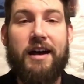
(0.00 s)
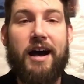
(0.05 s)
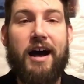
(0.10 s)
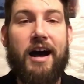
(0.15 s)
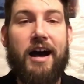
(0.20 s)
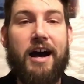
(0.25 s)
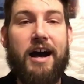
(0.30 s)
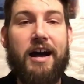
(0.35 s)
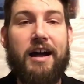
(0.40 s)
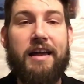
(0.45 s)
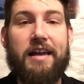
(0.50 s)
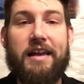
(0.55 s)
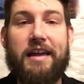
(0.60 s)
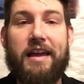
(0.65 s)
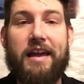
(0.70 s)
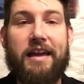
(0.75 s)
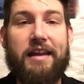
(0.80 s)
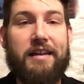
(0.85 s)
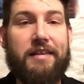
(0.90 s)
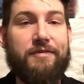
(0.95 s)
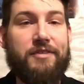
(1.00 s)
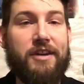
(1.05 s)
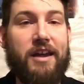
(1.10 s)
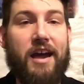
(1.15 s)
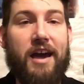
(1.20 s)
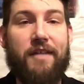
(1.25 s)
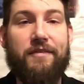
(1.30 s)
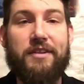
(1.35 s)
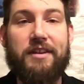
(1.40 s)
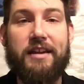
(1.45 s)
and if you
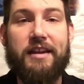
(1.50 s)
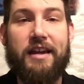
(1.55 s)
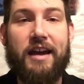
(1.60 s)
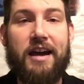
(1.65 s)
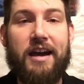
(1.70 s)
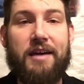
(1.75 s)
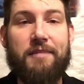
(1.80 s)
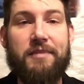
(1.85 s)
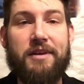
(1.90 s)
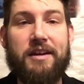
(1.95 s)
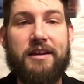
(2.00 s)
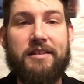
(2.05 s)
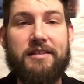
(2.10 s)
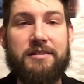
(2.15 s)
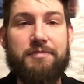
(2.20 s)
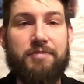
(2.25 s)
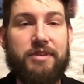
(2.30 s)
have any comments,